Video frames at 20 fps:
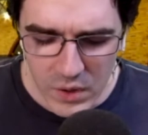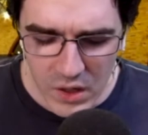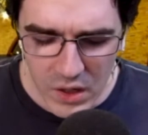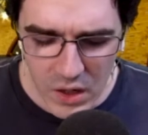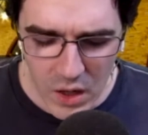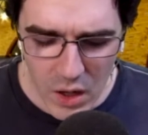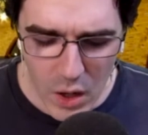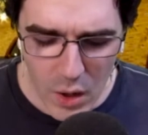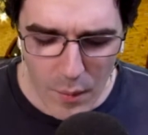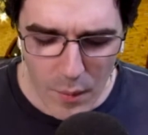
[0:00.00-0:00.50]

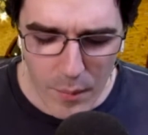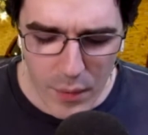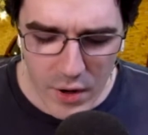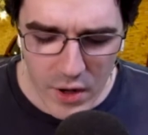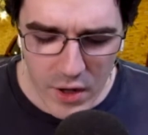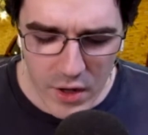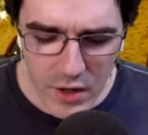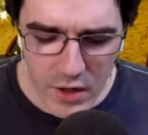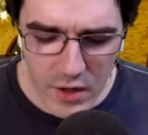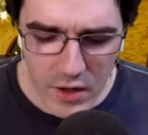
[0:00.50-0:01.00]
but
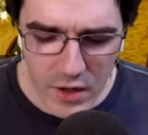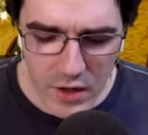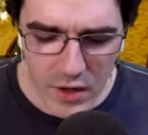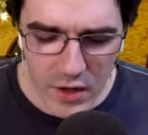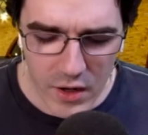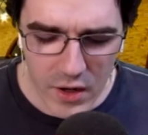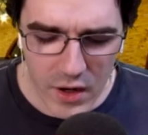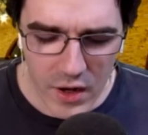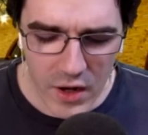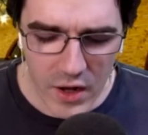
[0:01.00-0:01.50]

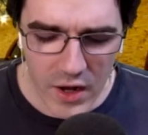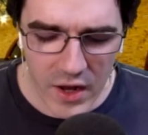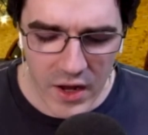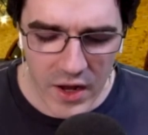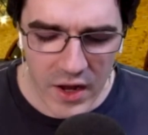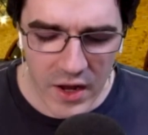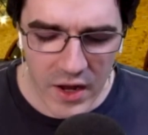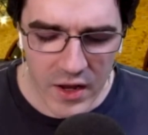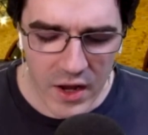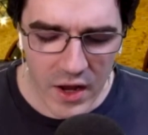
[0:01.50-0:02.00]
it,